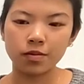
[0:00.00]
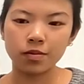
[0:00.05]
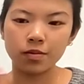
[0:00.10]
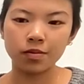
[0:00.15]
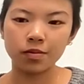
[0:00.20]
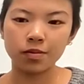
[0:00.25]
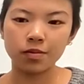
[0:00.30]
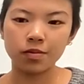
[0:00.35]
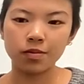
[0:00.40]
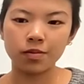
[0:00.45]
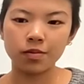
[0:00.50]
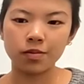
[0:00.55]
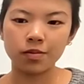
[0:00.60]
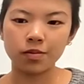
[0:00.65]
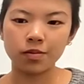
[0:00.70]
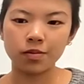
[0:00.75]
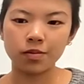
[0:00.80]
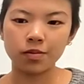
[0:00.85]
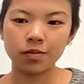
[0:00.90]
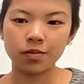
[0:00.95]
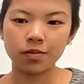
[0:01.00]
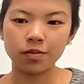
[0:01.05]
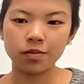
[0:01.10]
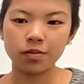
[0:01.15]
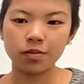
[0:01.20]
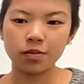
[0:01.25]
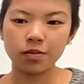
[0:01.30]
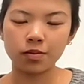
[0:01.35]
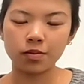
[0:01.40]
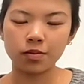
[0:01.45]

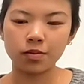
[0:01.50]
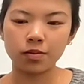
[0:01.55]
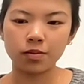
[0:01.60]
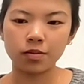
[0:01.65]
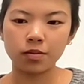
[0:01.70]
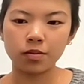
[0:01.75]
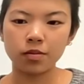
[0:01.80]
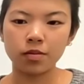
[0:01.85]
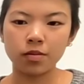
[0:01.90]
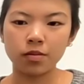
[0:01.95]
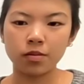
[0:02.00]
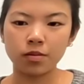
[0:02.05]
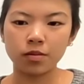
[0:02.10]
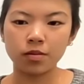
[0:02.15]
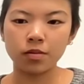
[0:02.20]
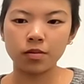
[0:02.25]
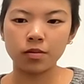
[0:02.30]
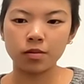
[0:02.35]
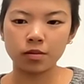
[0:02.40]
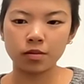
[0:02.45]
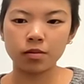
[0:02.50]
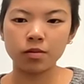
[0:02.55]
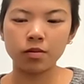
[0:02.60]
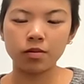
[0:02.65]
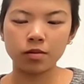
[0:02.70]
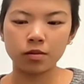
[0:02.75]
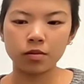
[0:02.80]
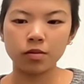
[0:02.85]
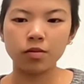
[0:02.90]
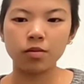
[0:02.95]

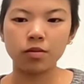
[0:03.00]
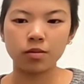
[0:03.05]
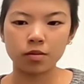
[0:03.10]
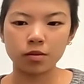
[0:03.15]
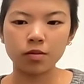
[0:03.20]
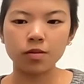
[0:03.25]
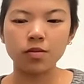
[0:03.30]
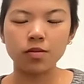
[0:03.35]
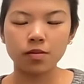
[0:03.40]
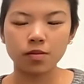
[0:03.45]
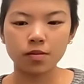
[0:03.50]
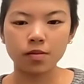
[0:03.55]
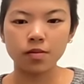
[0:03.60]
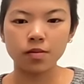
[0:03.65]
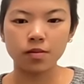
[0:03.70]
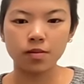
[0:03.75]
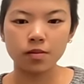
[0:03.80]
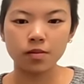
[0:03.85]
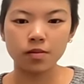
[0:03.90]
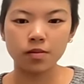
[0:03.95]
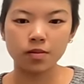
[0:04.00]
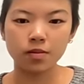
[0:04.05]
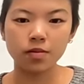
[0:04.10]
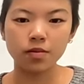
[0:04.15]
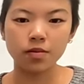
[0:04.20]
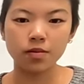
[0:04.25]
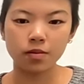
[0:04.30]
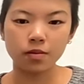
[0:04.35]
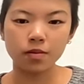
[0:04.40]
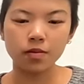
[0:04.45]

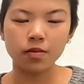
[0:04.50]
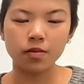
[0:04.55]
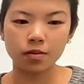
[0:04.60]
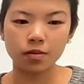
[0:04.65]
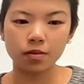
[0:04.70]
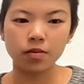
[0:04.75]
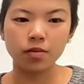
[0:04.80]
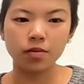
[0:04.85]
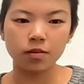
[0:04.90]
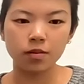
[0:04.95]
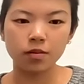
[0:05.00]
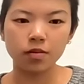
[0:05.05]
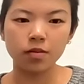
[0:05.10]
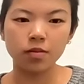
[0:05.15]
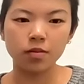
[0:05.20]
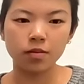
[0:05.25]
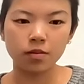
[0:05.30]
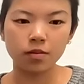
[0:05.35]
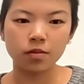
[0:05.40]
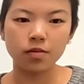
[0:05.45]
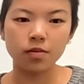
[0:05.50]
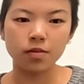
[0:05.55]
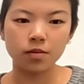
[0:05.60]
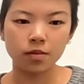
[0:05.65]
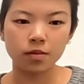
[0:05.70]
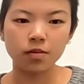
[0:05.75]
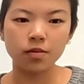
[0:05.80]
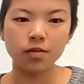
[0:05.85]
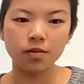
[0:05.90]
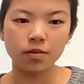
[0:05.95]

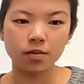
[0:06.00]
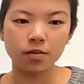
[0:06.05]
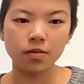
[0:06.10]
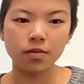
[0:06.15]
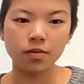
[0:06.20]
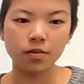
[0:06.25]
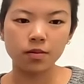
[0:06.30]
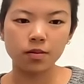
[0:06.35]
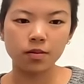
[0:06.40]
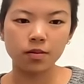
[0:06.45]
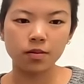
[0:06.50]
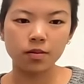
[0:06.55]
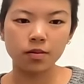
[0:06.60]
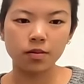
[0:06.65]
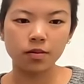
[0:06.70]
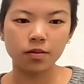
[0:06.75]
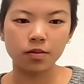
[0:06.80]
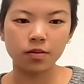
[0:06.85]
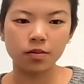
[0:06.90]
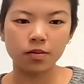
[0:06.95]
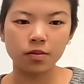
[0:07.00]
The person shown says nothing.